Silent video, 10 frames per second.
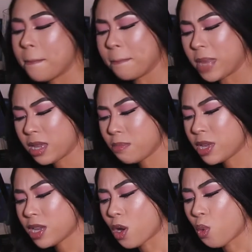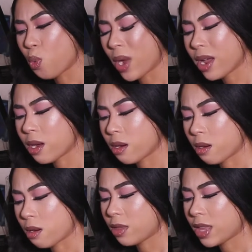me being
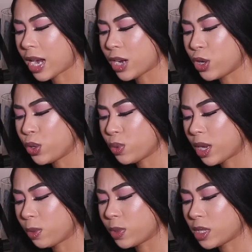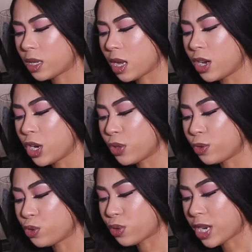aware that I knew that it was a,
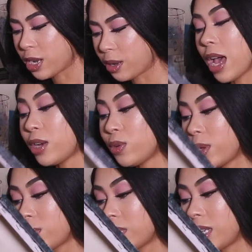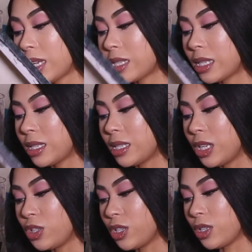another dream, I knew that was the next
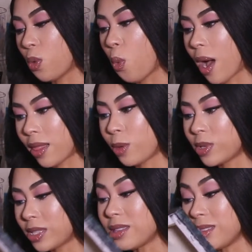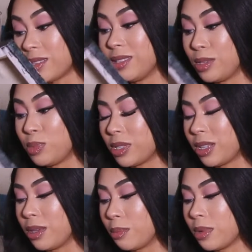destination while I was in this deep
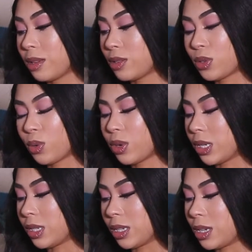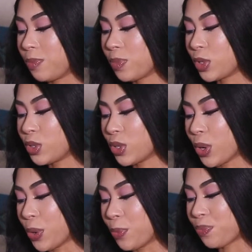sleep. So crazy.
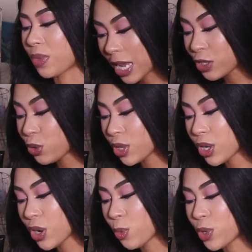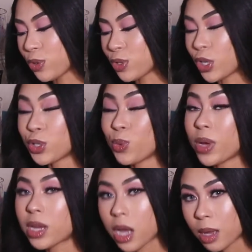So as you already know, when you start to
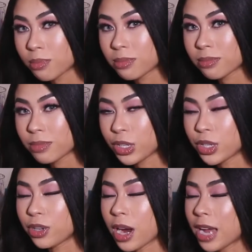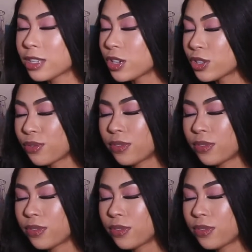wake up, you know, your eyes start to